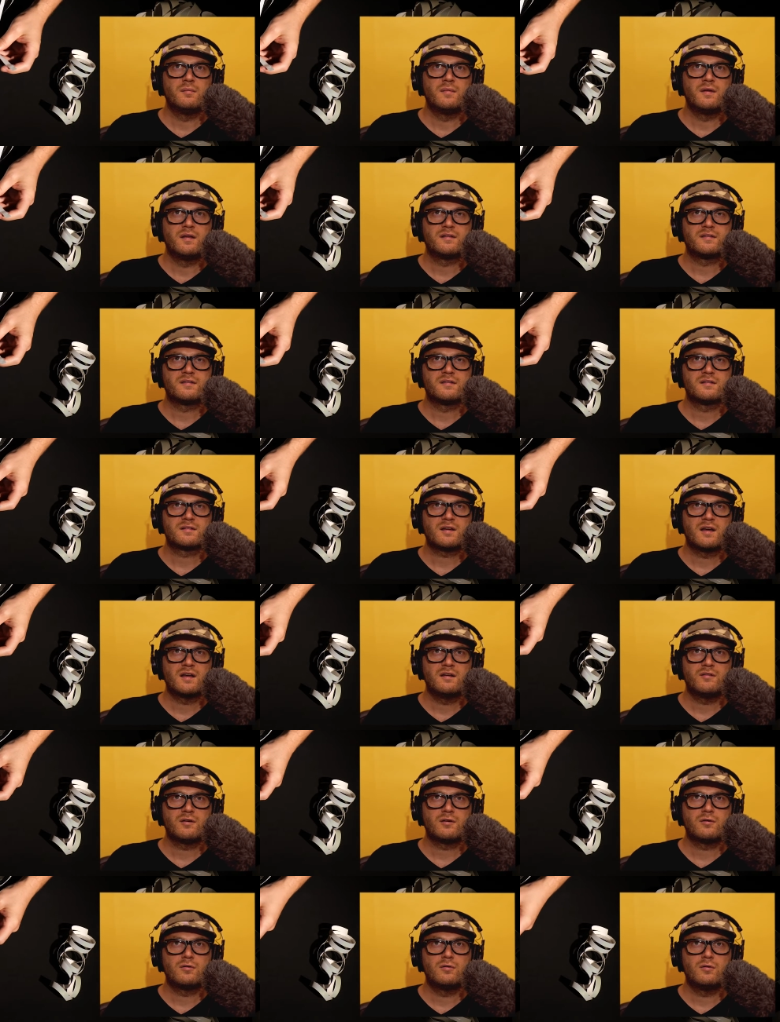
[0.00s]
It's just kind of
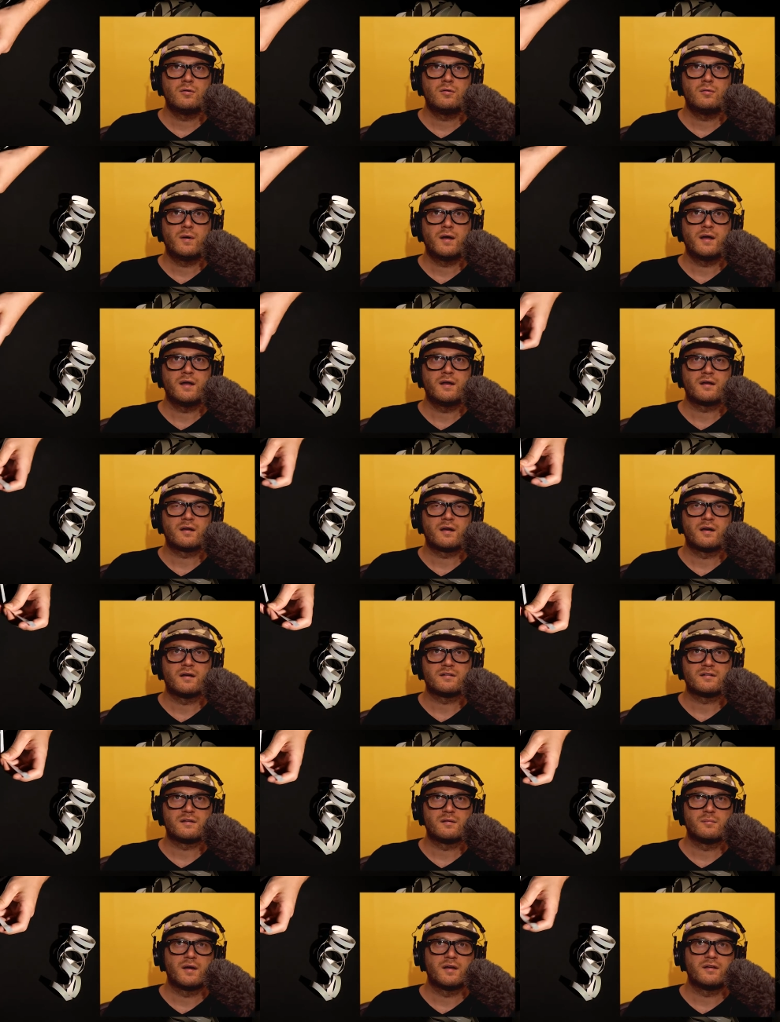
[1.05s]
a cool way to
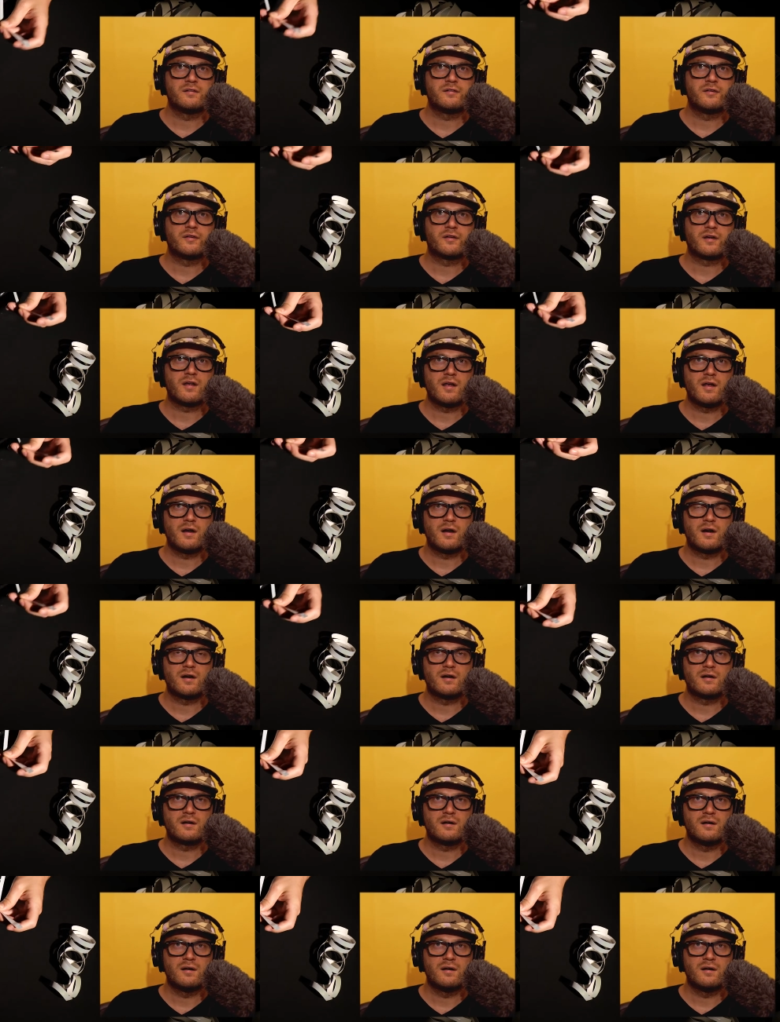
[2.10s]
customize your gear.